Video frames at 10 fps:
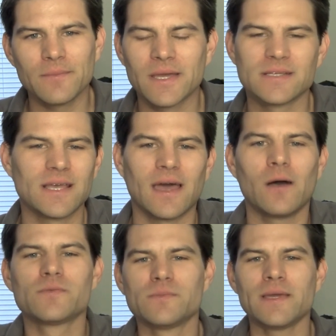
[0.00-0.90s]
because that
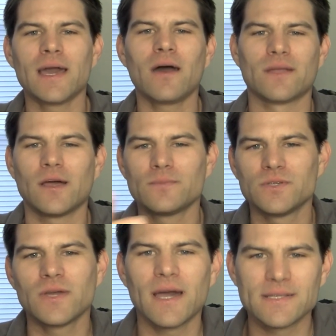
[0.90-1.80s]
helps me out, it
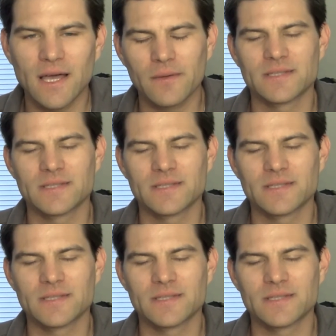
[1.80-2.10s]
helps you guys out,